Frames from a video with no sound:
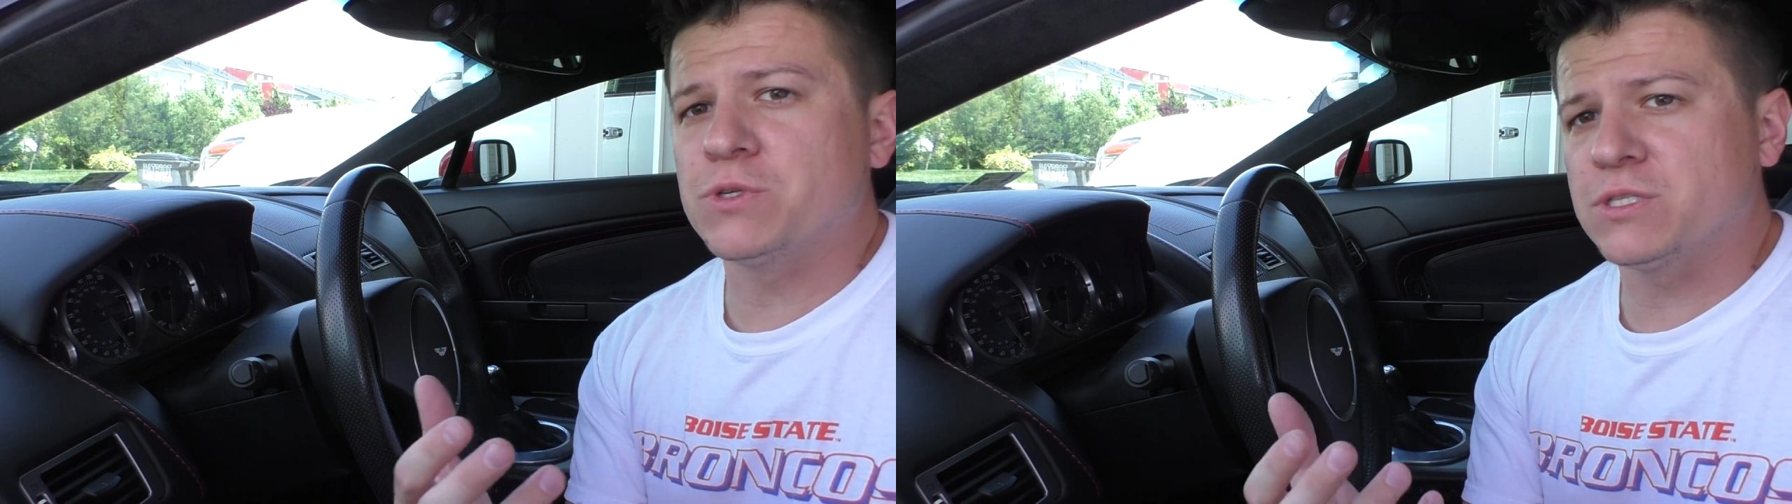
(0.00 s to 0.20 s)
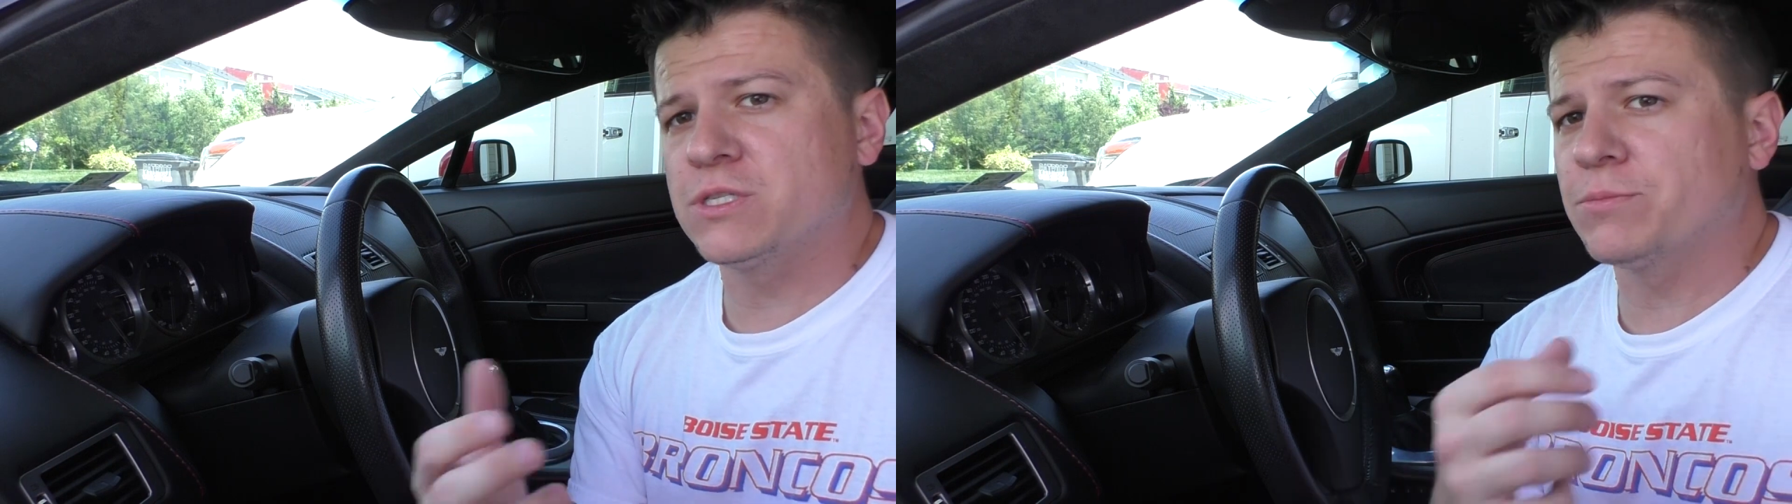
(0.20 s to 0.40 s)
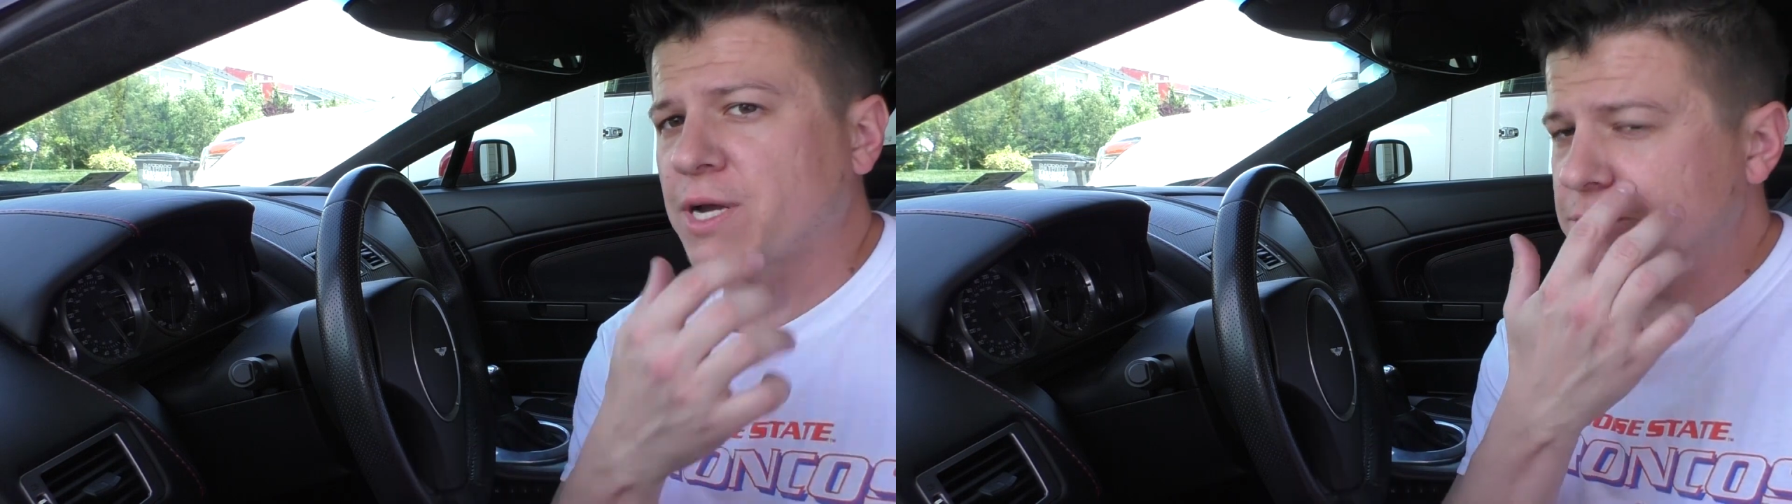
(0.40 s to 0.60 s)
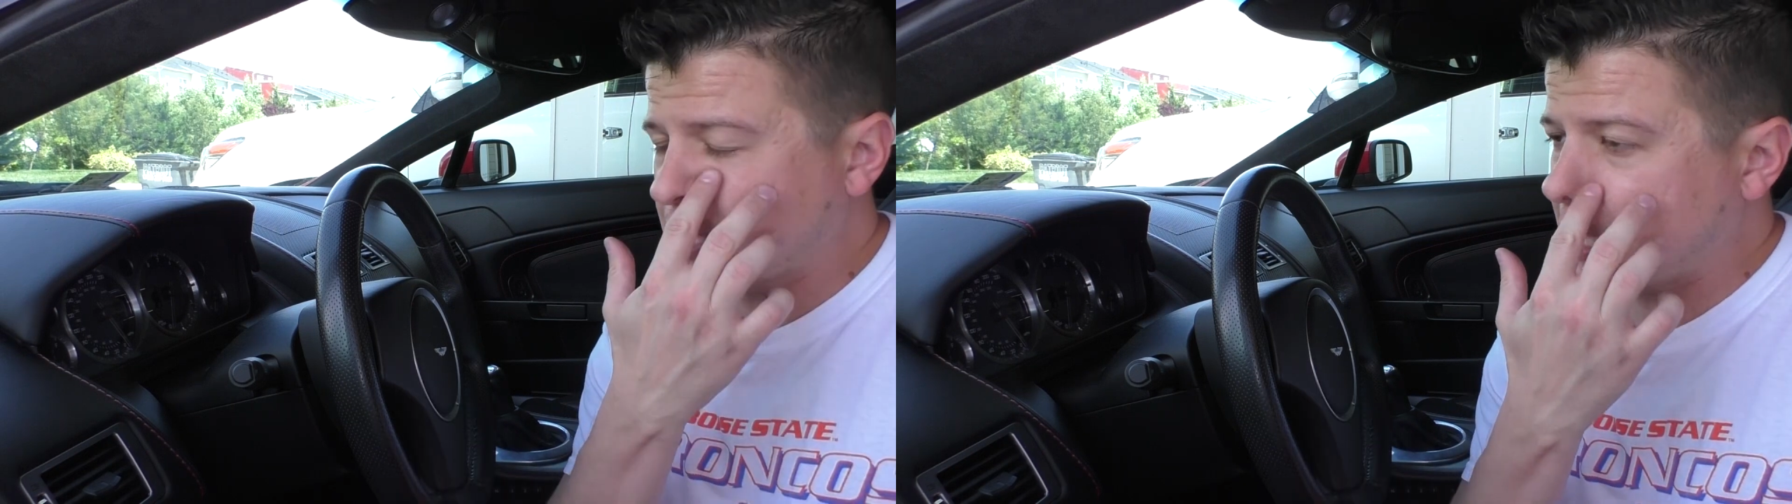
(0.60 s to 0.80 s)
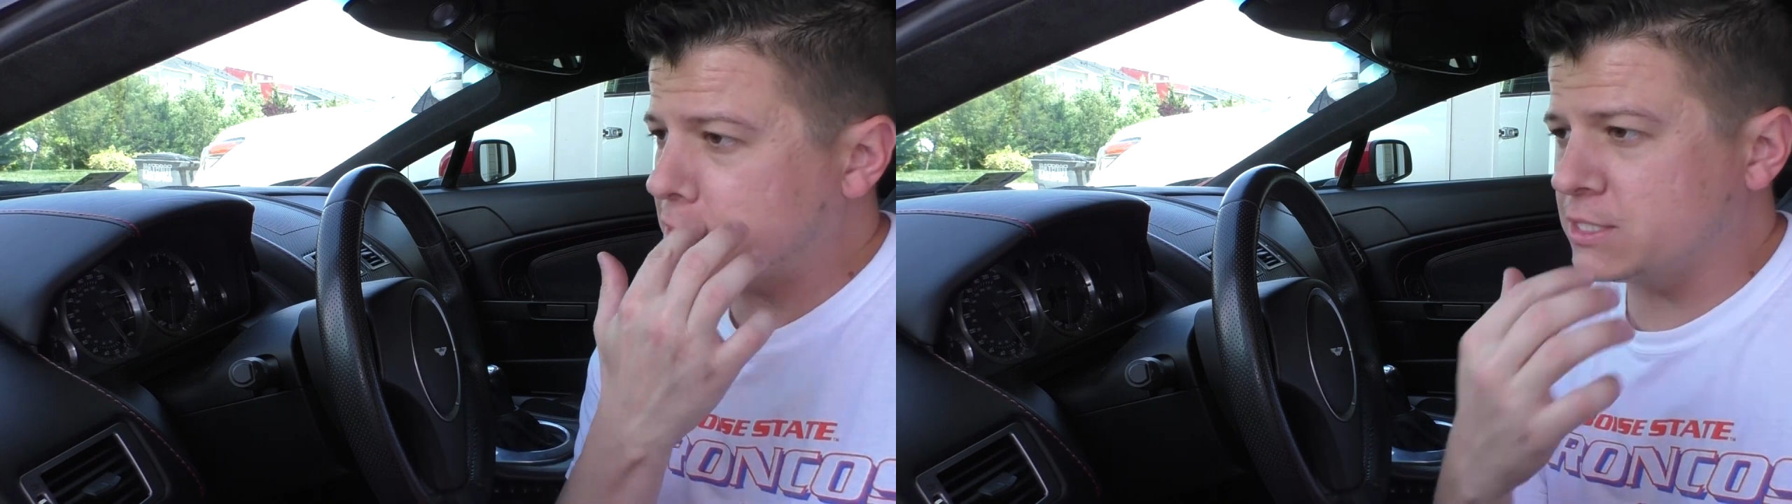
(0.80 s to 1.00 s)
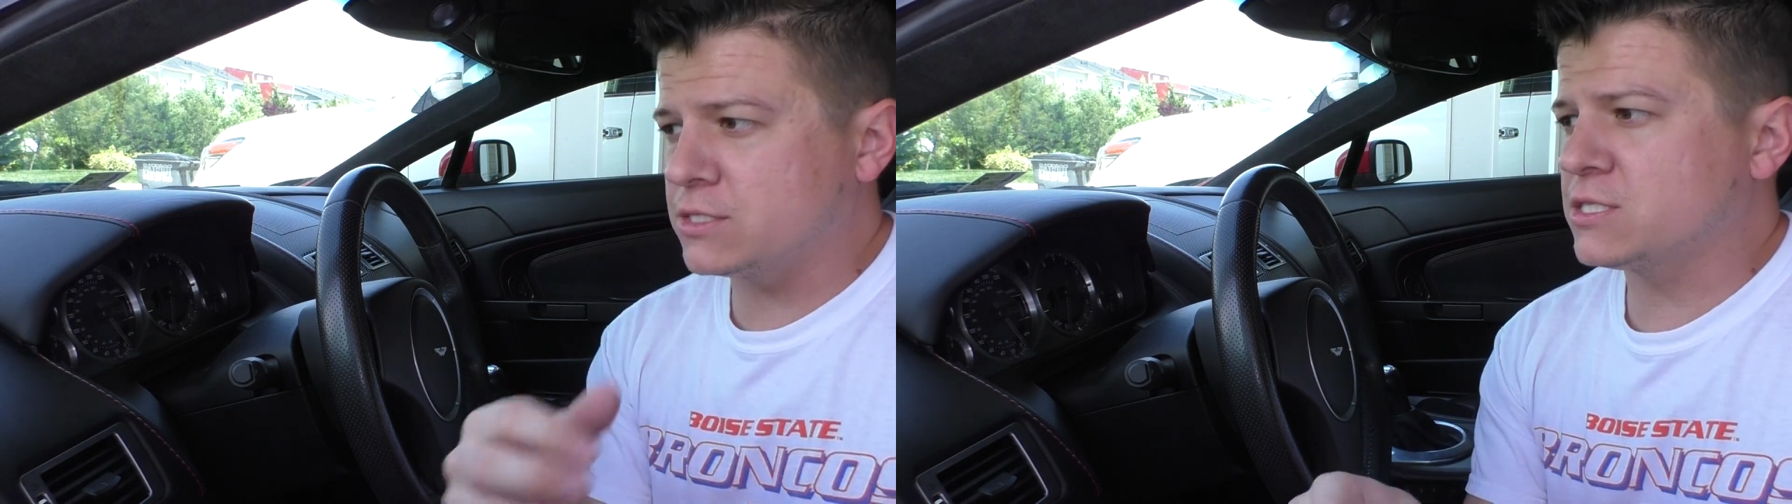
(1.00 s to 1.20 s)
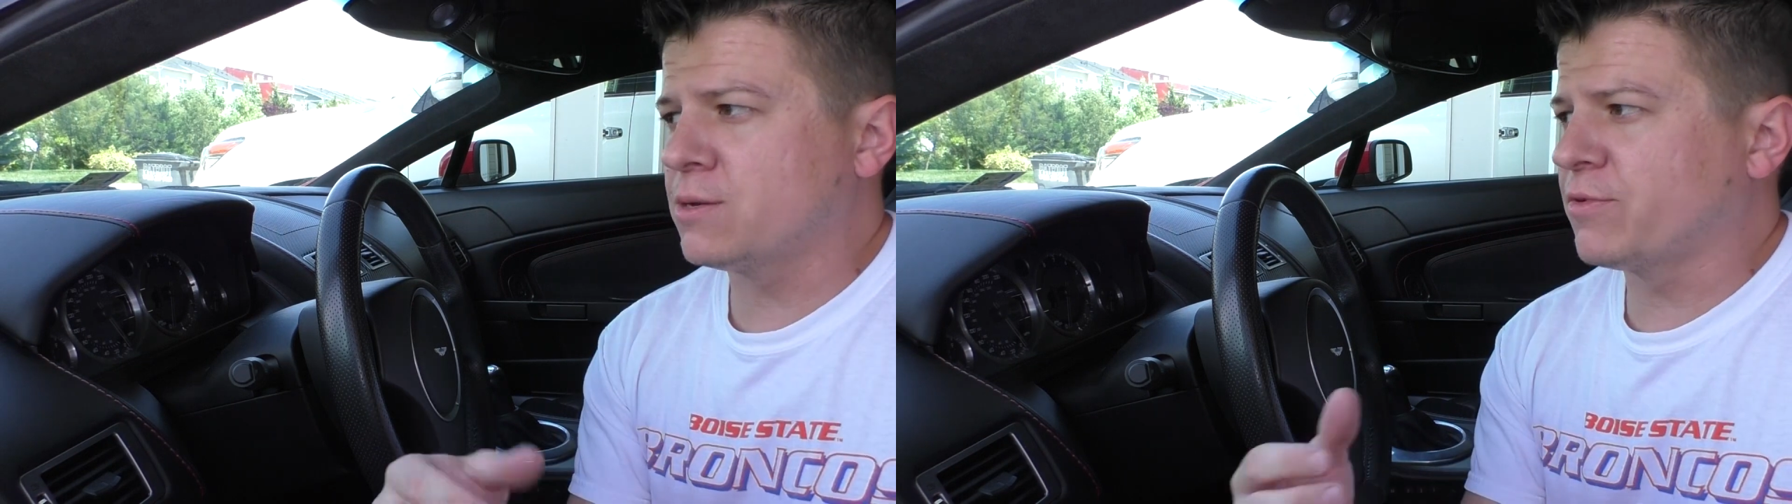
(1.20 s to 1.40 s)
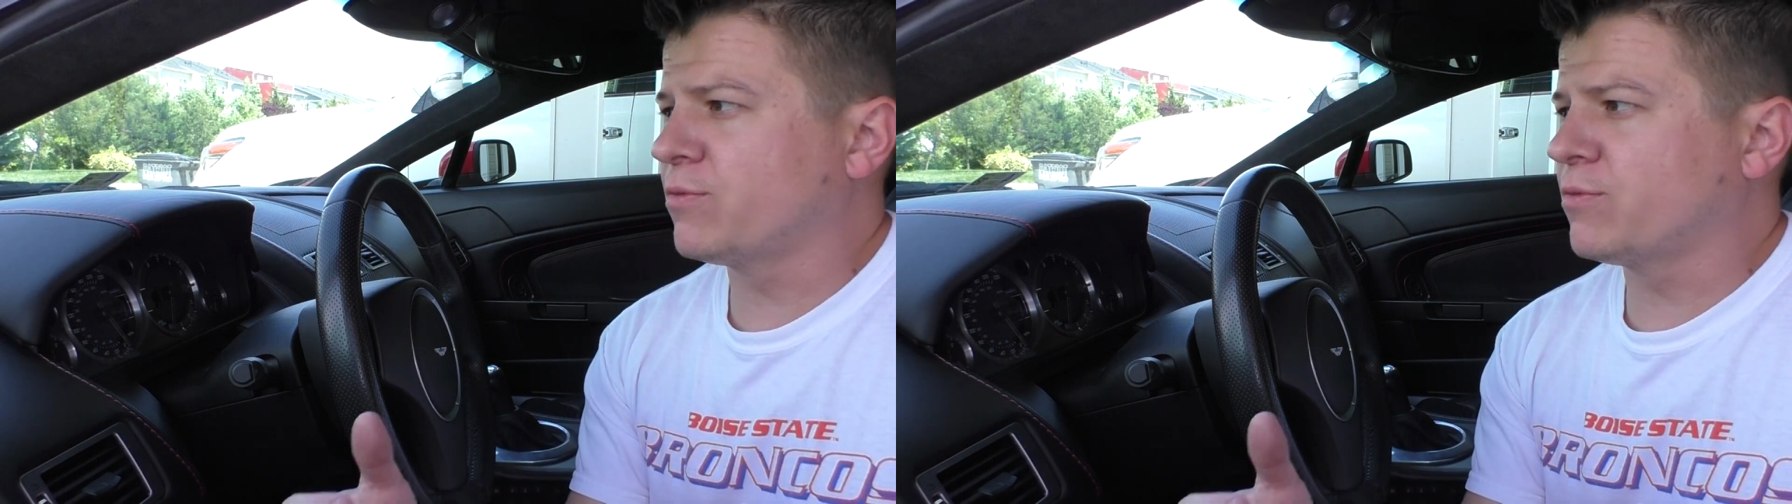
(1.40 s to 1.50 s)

which is sometimes the case in some